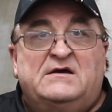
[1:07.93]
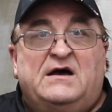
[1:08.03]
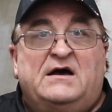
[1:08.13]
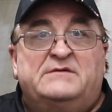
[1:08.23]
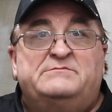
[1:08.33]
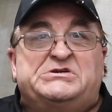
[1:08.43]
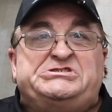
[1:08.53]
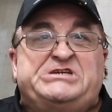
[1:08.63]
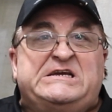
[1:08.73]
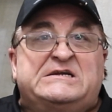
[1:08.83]
a
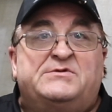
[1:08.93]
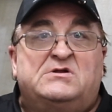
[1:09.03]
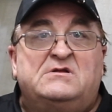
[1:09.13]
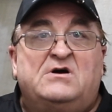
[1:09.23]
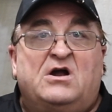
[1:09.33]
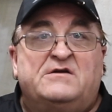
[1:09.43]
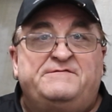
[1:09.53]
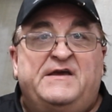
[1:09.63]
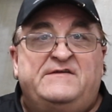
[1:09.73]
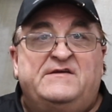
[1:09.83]
machinable hard
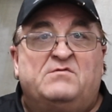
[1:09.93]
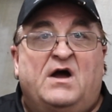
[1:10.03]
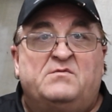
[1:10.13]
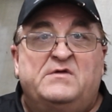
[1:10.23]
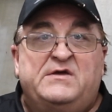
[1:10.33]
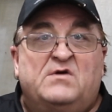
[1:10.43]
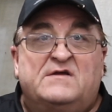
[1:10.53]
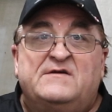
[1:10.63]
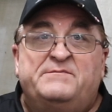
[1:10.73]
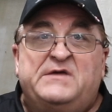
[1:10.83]
facing rod when they
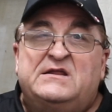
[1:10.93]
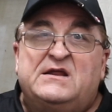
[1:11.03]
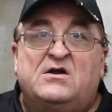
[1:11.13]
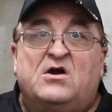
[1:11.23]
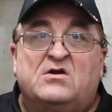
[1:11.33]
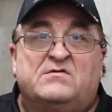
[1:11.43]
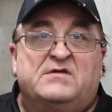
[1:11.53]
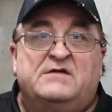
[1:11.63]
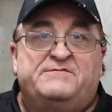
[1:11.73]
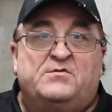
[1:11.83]
want something a little harder
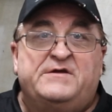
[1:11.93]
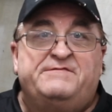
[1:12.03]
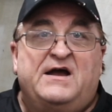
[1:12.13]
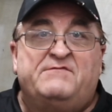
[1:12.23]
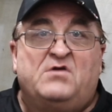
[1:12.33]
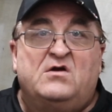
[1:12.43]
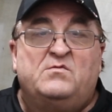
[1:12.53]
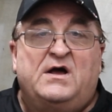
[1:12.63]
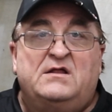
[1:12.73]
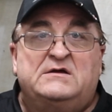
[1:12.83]
than a 45
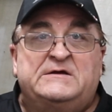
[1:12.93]
Rockwell.